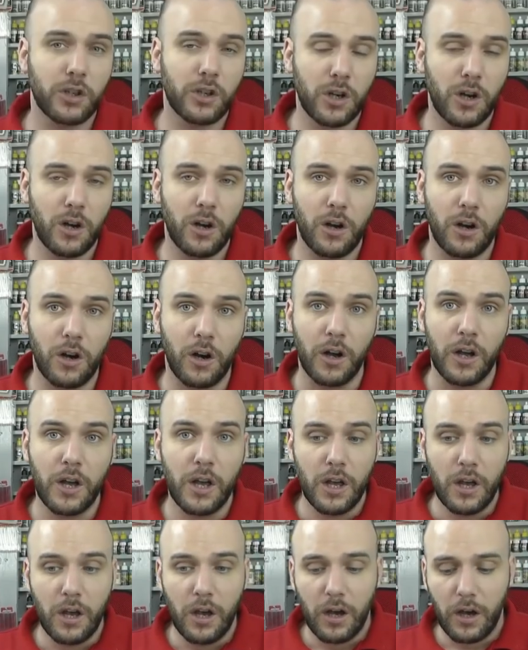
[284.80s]
a car
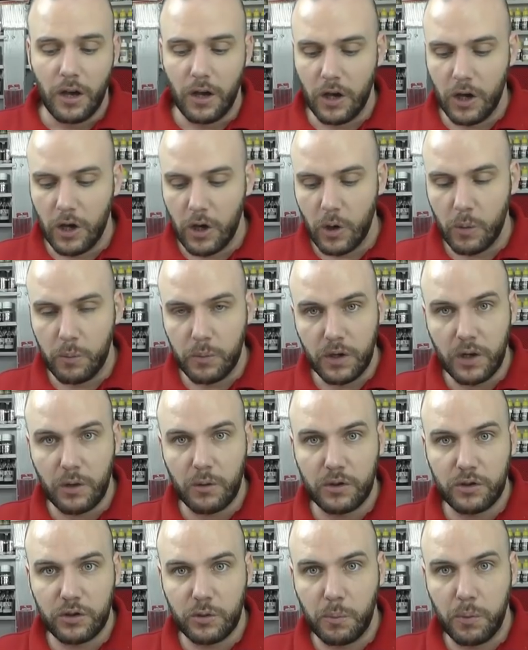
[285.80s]
um, you know
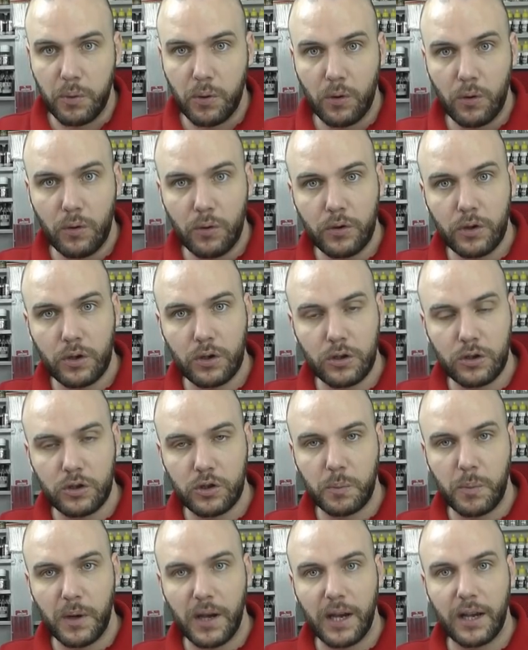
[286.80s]
as you pull the
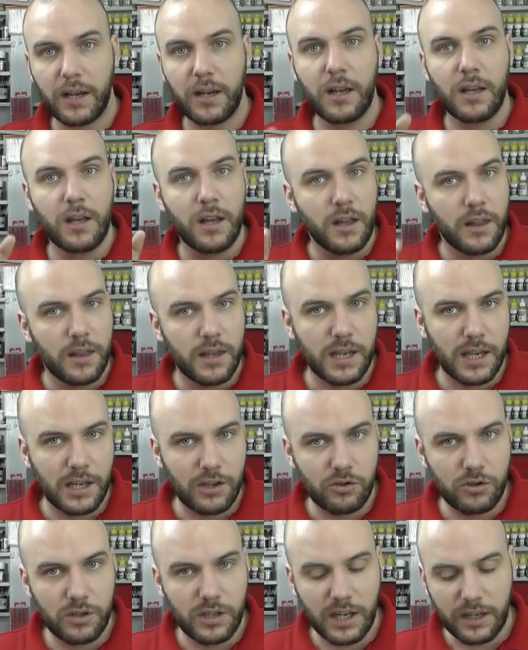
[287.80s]
clutch back the
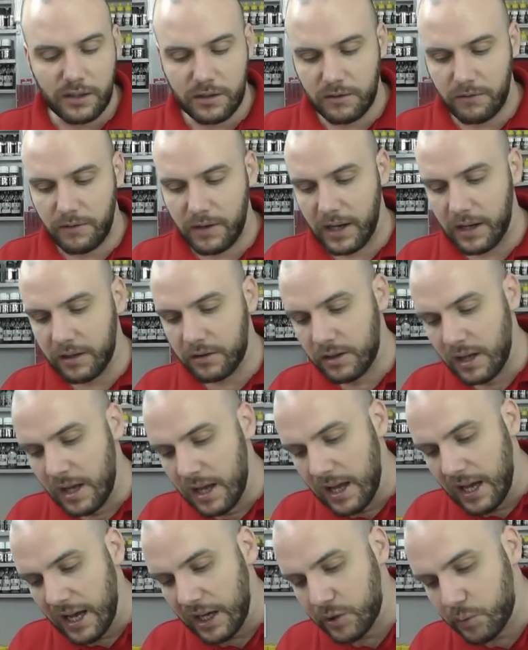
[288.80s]
engine activates
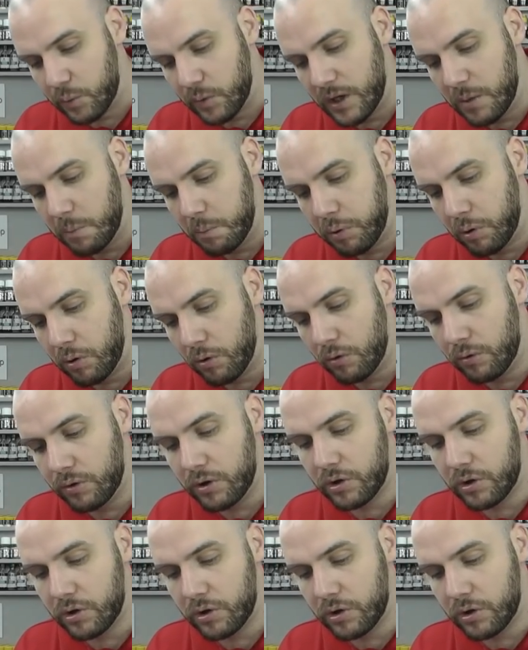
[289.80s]
as we pull